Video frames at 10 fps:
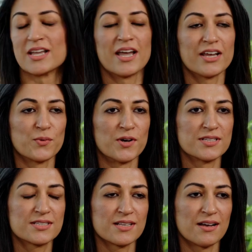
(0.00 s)
It
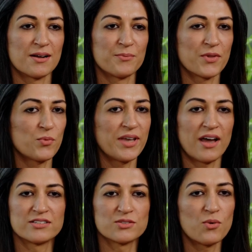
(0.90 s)
was. Um, we
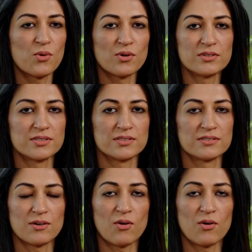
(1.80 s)
had all the